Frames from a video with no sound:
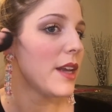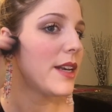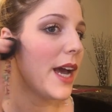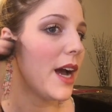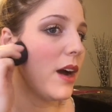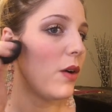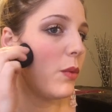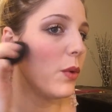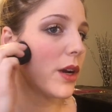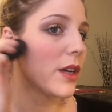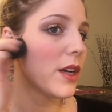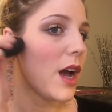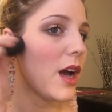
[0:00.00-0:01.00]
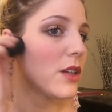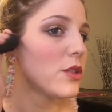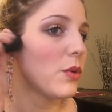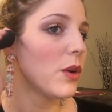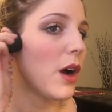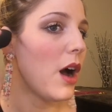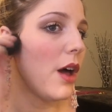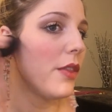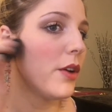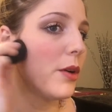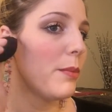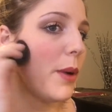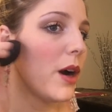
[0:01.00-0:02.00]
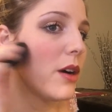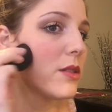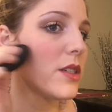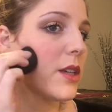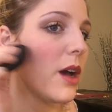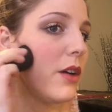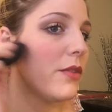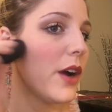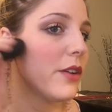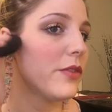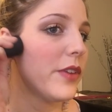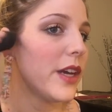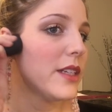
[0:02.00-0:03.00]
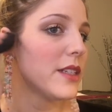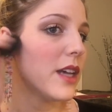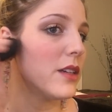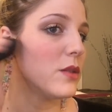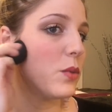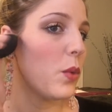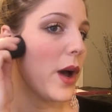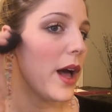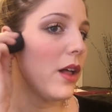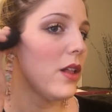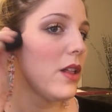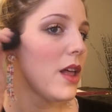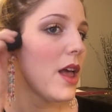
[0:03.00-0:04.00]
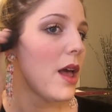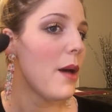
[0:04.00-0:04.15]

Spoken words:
Now we're going to contour other parts of our face as well,